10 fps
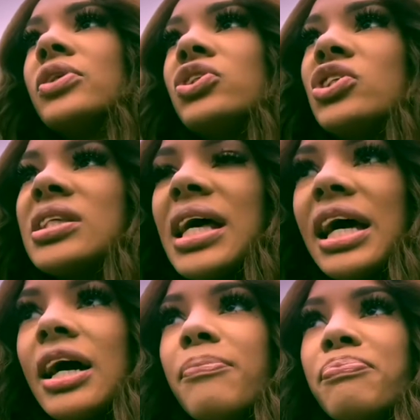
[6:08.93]
she's
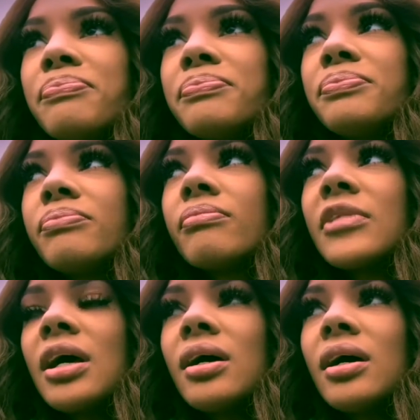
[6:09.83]
like,
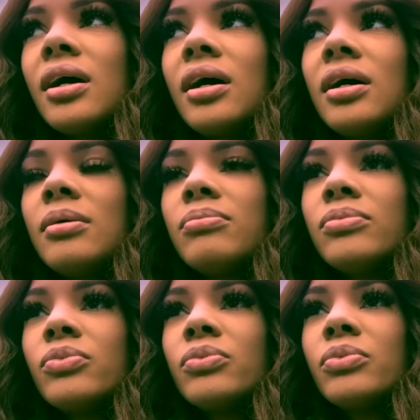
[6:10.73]

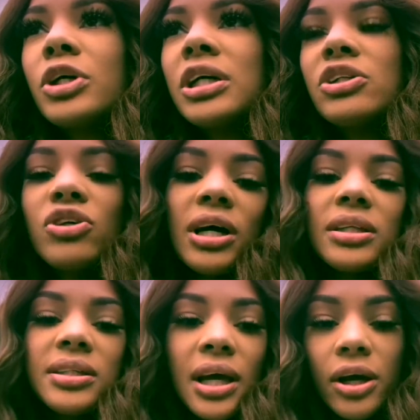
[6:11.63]
we're gonna try
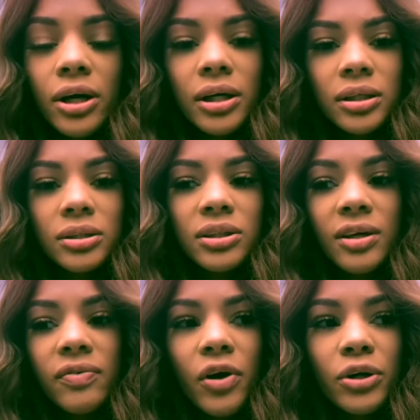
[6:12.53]
this hair color
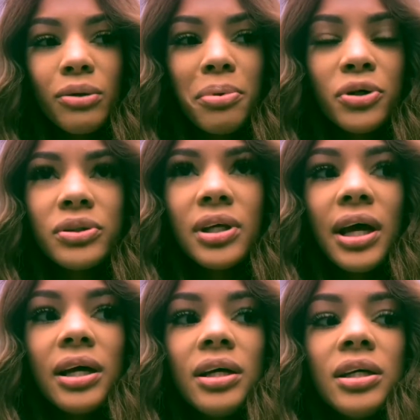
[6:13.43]
stuff. Are you opposed to
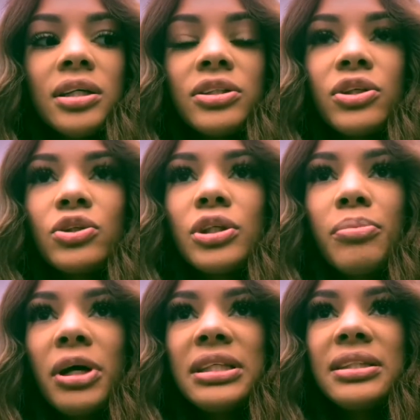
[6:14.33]
that? So she
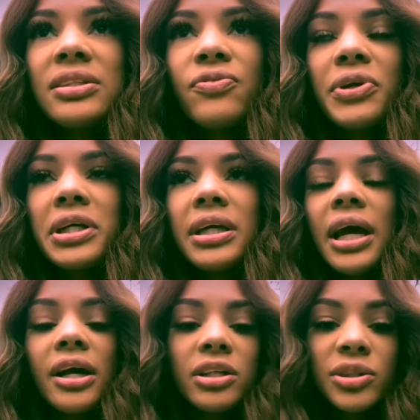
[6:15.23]
brings this freaking
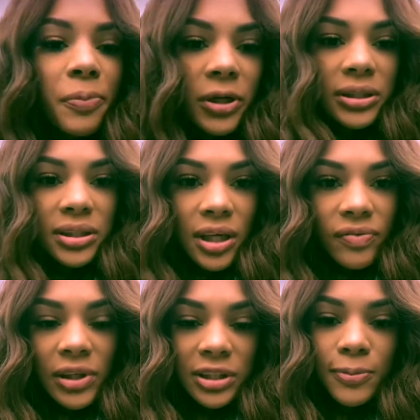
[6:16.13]
hairspray
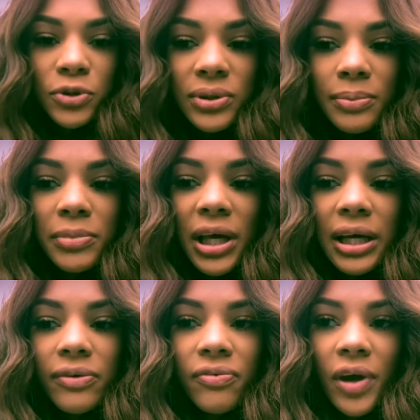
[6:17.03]
stuff that's supposed to
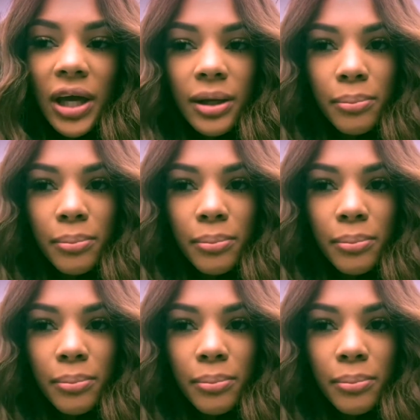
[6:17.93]
like fake